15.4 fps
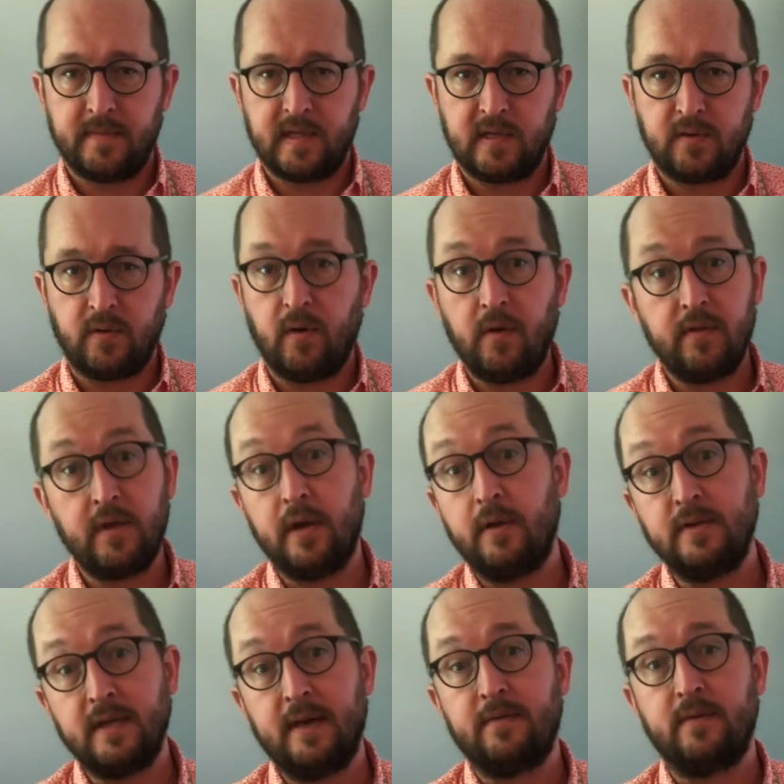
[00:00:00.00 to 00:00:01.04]
So all the
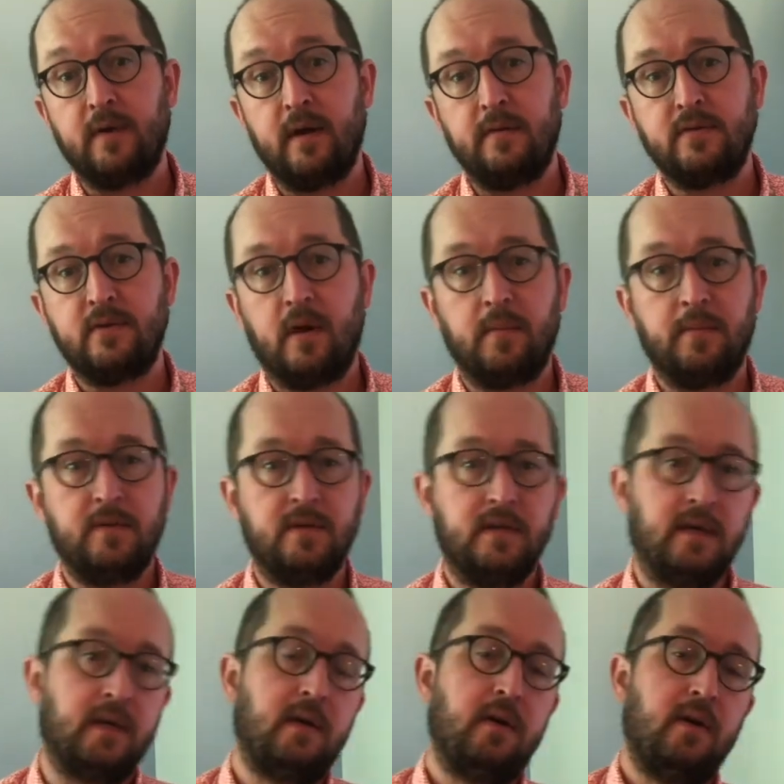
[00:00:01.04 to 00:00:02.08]
notes after F sharp and
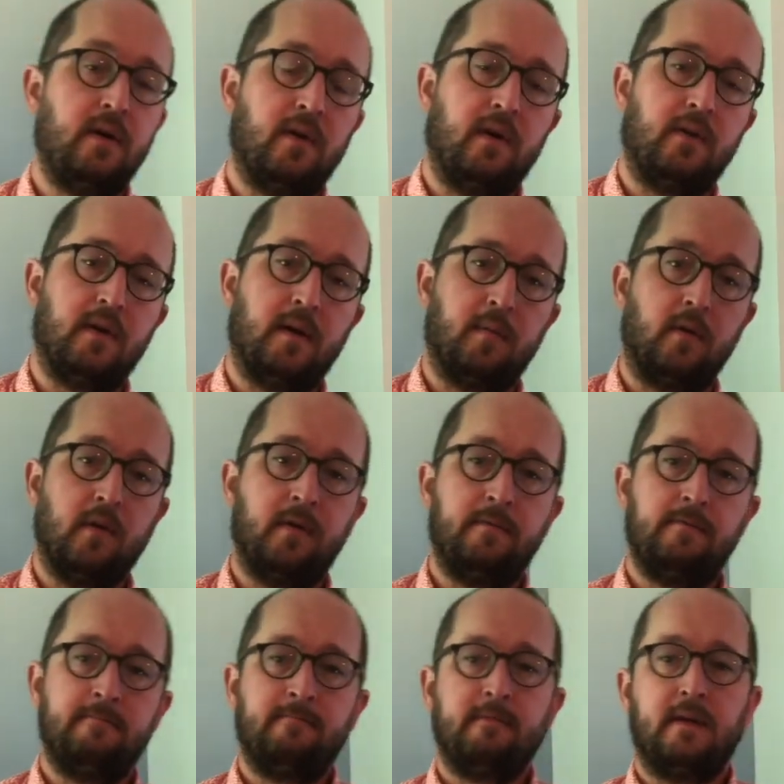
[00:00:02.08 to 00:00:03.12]
G are doubled.
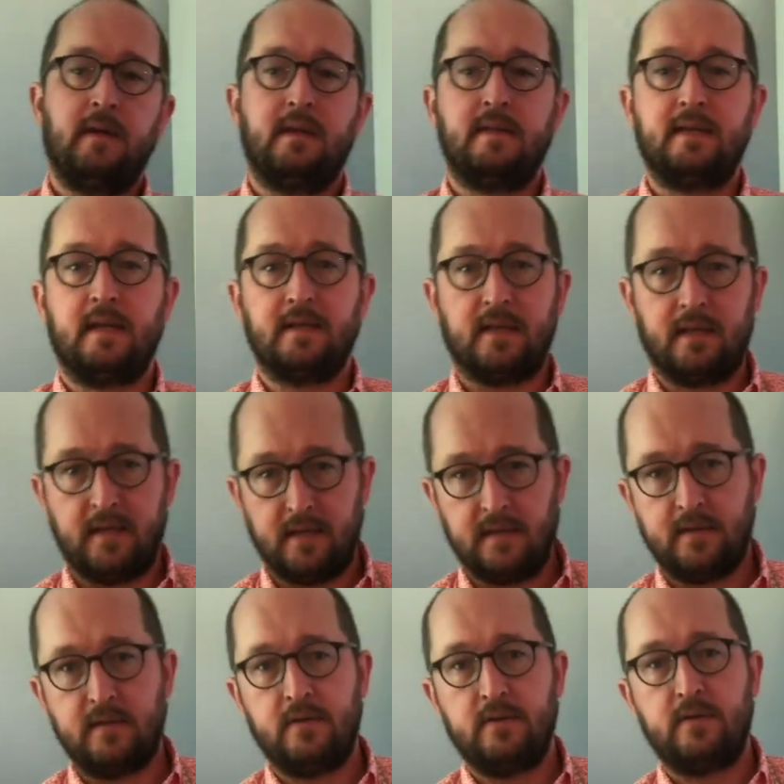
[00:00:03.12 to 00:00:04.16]
sounds like
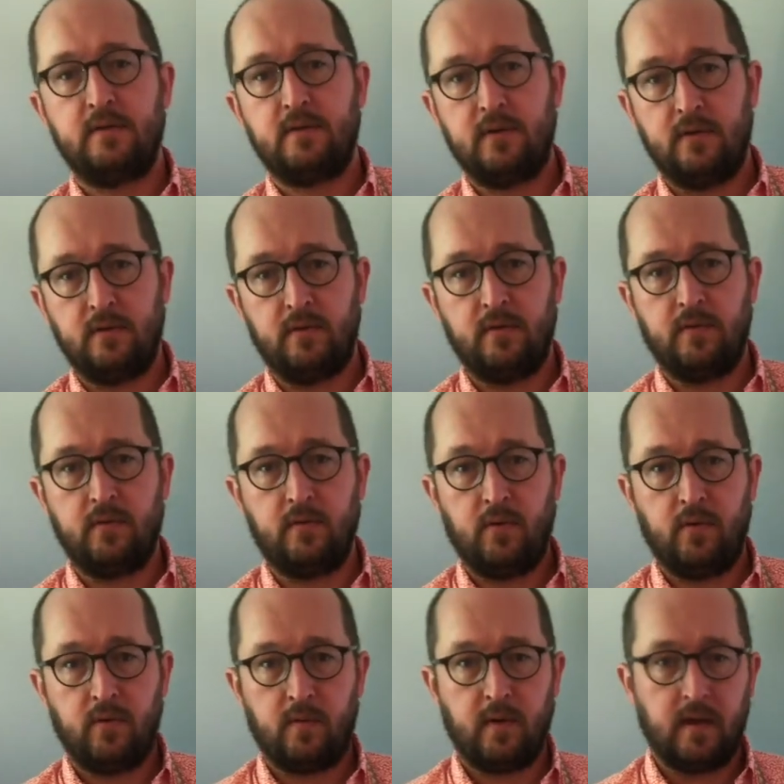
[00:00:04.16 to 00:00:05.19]
this. 2,
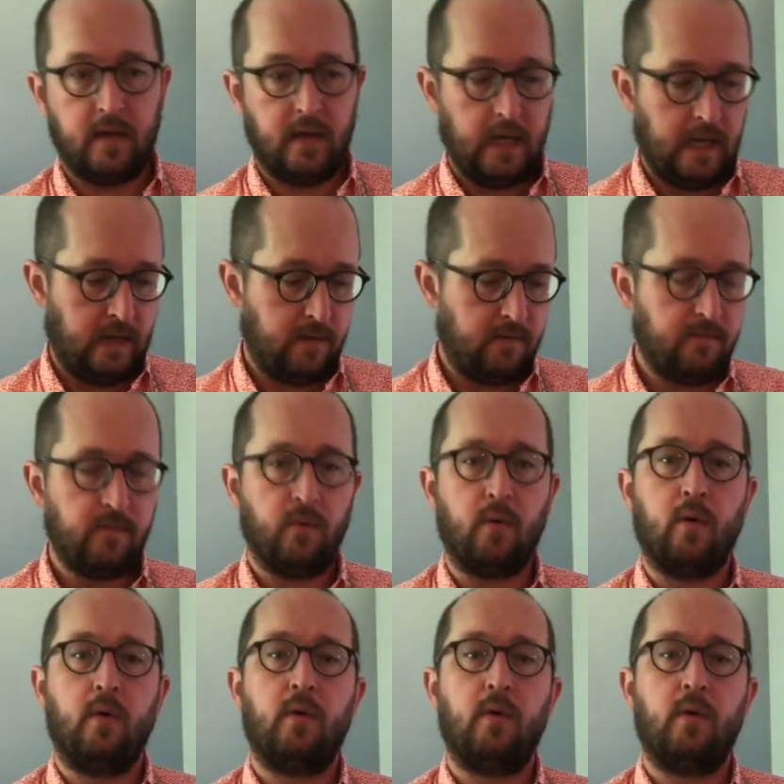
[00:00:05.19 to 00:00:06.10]
3, 4.